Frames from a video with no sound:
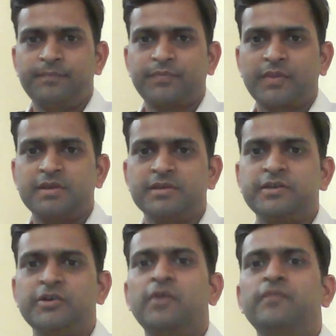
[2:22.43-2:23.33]

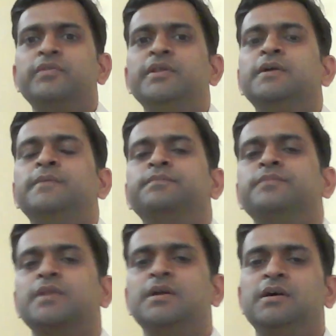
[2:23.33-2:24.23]
instead of the
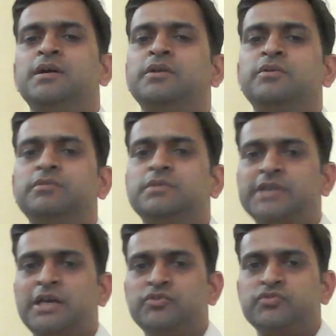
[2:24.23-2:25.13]

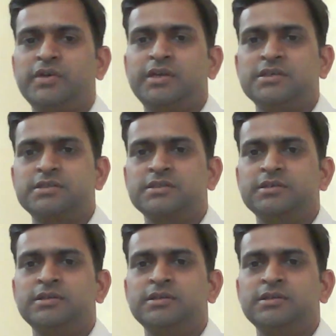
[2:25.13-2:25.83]
sinusoidals